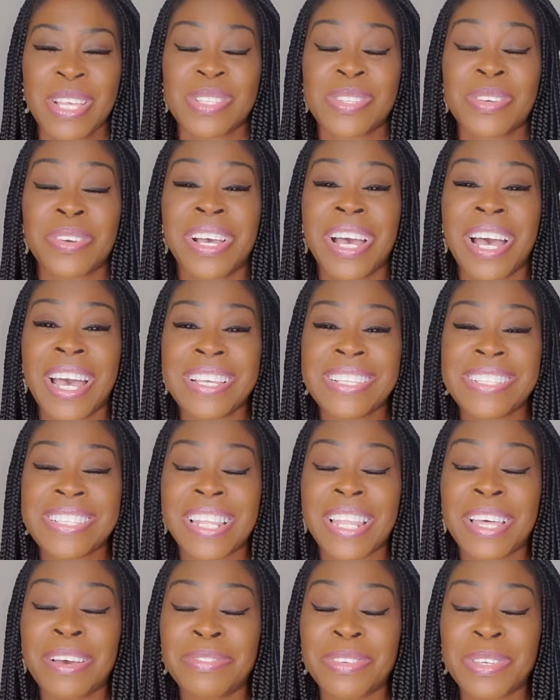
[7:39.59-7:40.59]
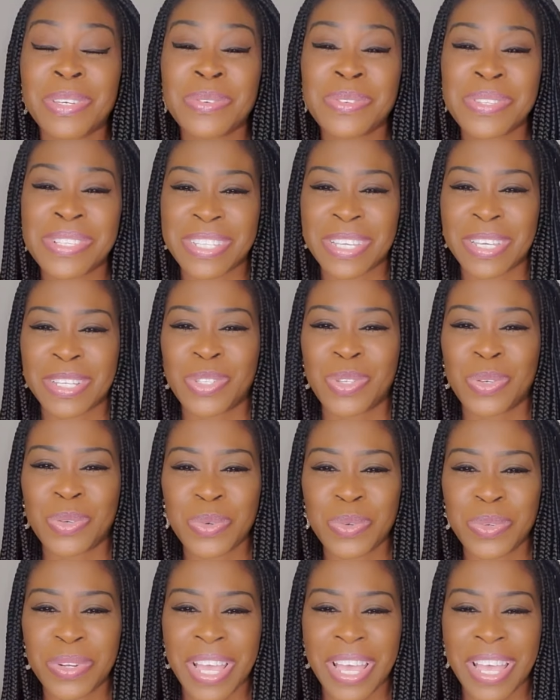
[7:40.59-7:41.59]
So guys, love you. Stay
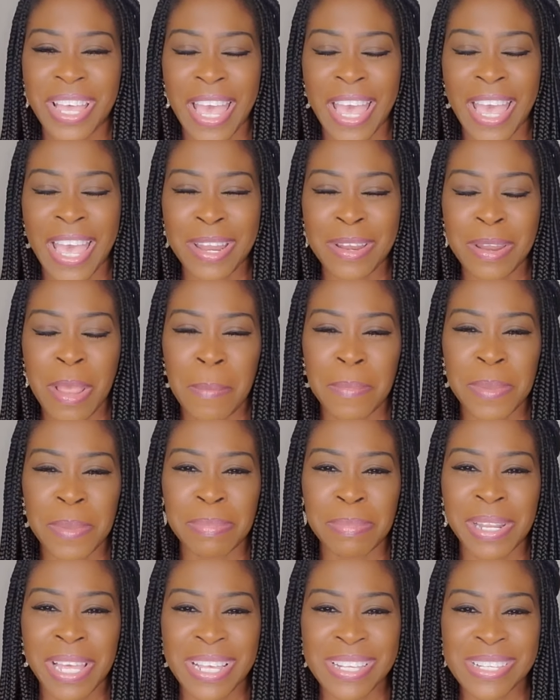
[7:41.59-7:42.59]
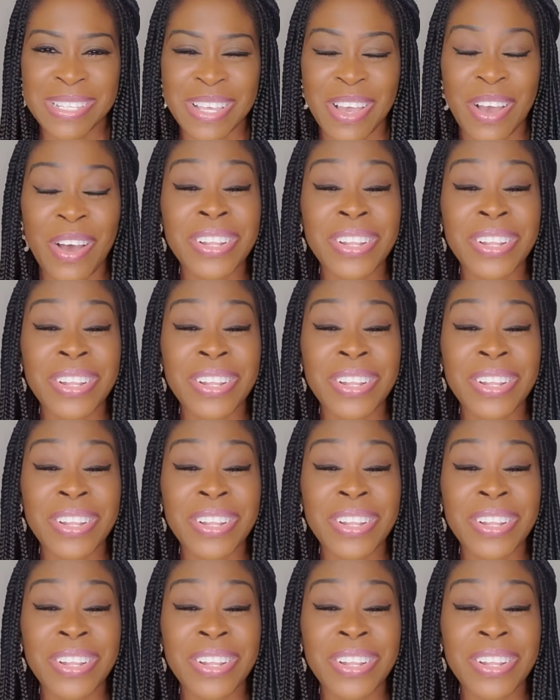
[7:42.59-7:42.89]
tuned and be blessed.